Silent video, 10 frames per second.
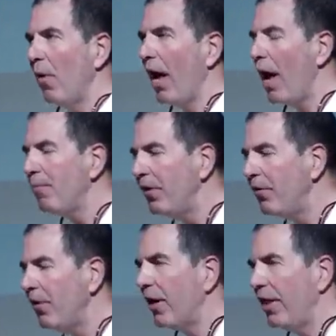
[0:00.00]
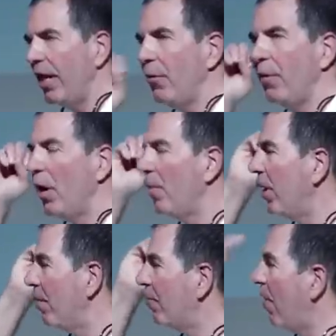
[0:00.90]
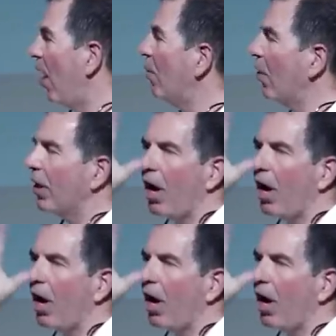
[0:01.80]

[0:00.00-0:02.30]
what happens is I think we open up far more